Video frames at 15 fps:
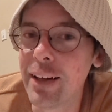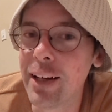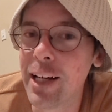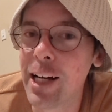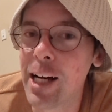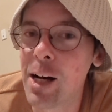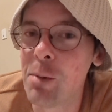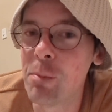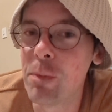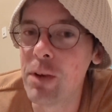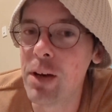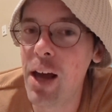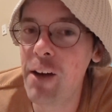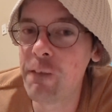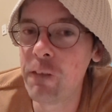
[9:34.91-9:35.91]
Um,
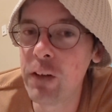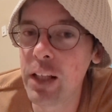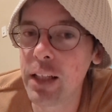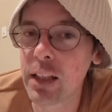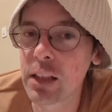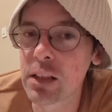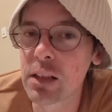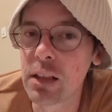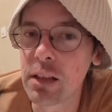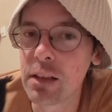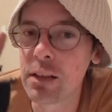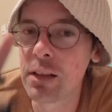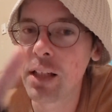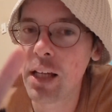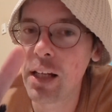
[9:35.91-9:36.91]
Netflix,
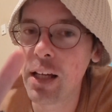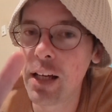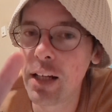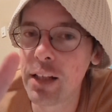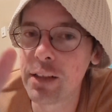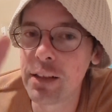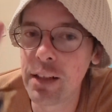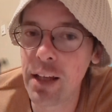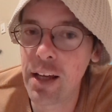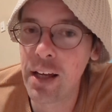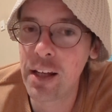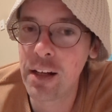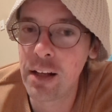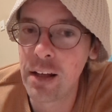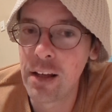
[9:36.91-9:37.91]
10 out of
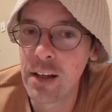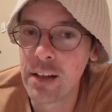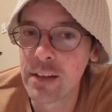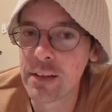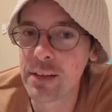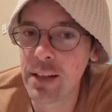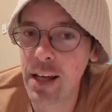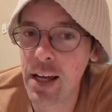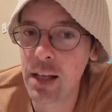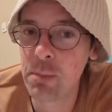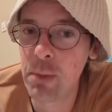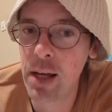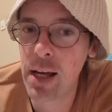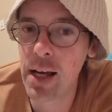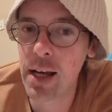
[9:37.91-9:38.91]
10.
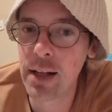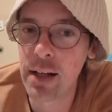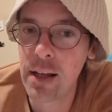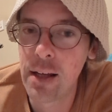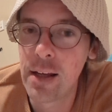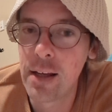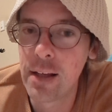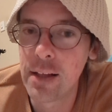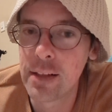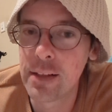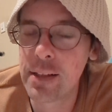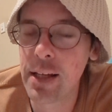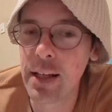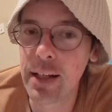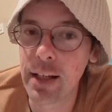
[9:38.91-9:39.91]
Sandman,
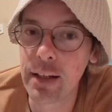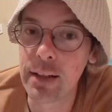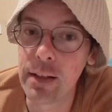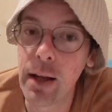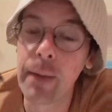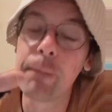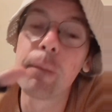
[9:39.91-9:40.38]
10 out of